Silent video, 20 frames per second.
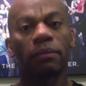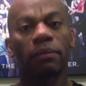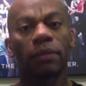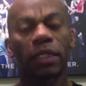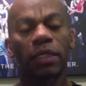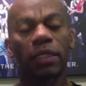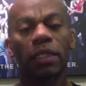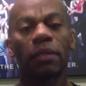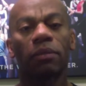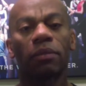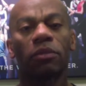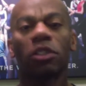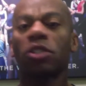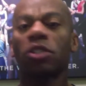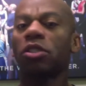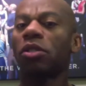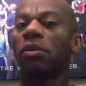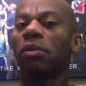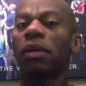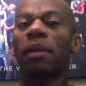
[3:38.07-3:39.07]
That's it.
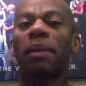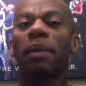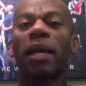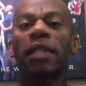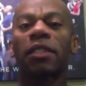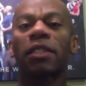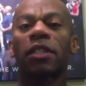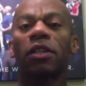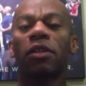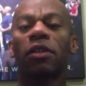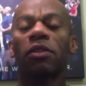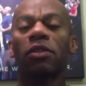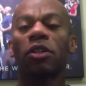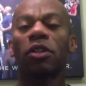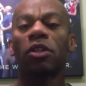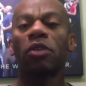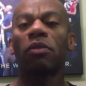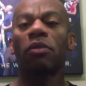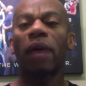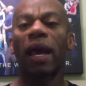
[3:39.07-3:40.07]
Just do what I'm asking you to
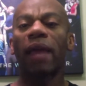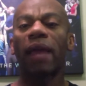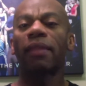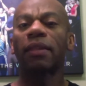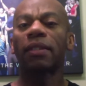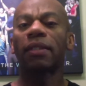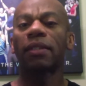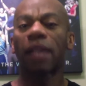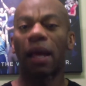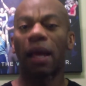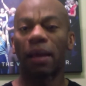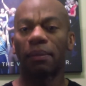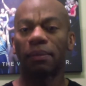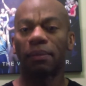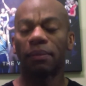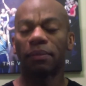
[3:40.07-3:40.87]
do at this time.